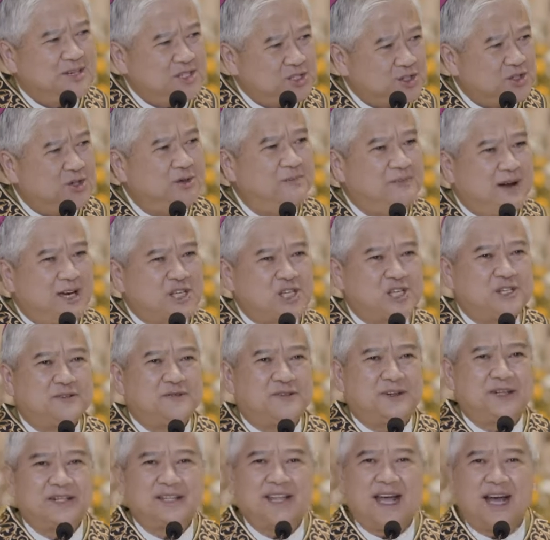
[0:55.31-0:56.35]
But so much
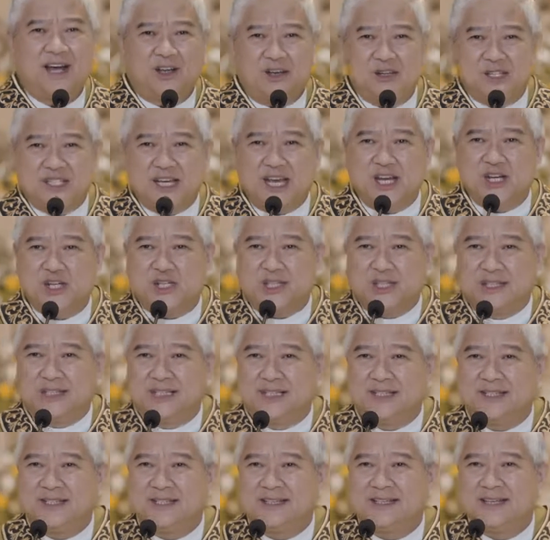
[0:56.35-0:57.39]
for the
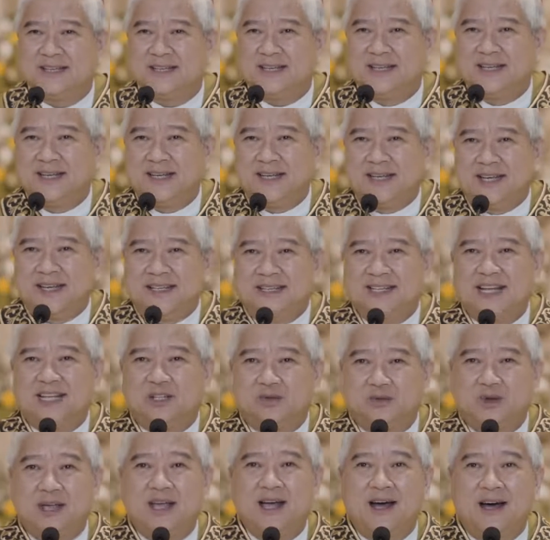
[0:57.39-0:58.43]
accusation
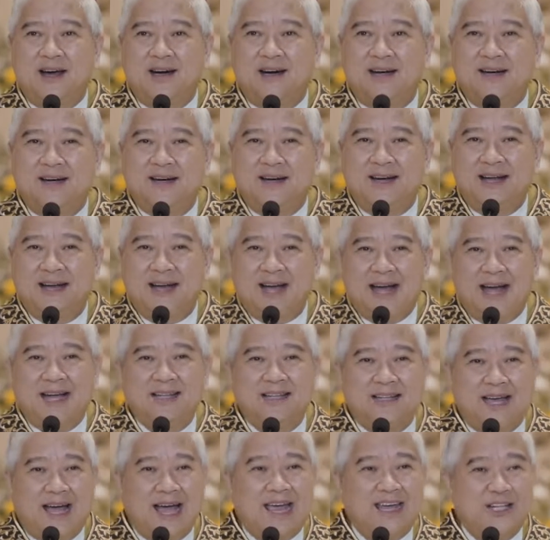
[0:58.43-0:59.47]
that we are
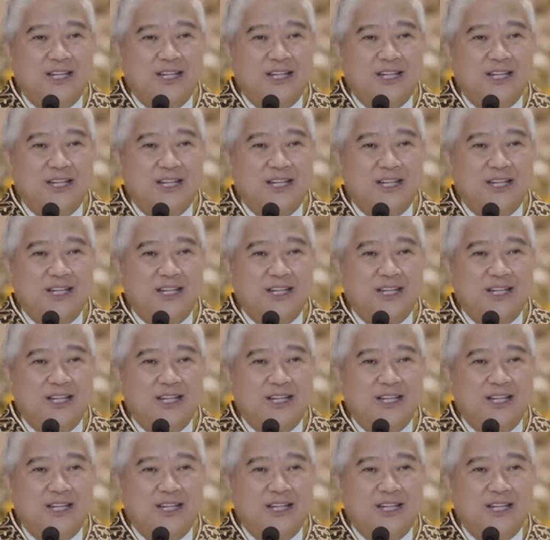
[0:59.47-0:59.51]
an